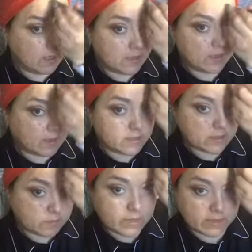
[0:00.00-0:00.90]
And I
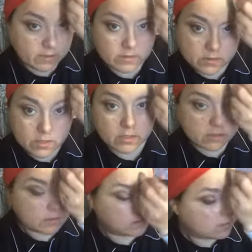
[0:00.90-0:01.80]
just make little circles